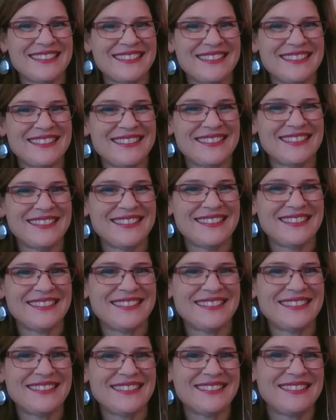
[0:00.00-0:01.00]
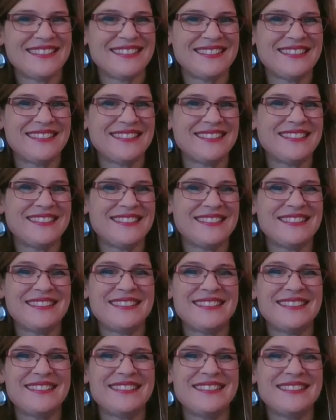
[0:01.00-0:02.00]

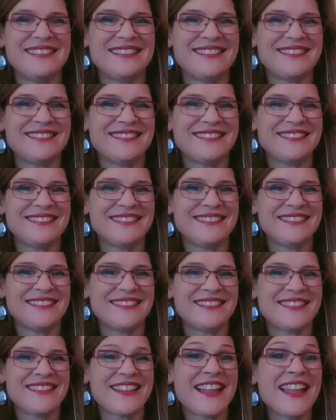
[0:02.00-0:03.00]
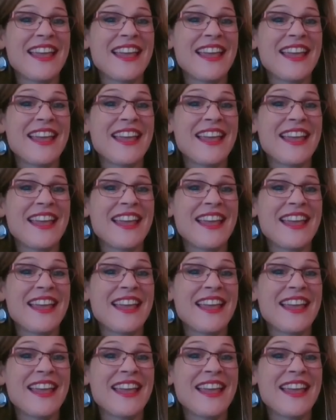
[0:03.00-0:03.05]
Nobody speaks.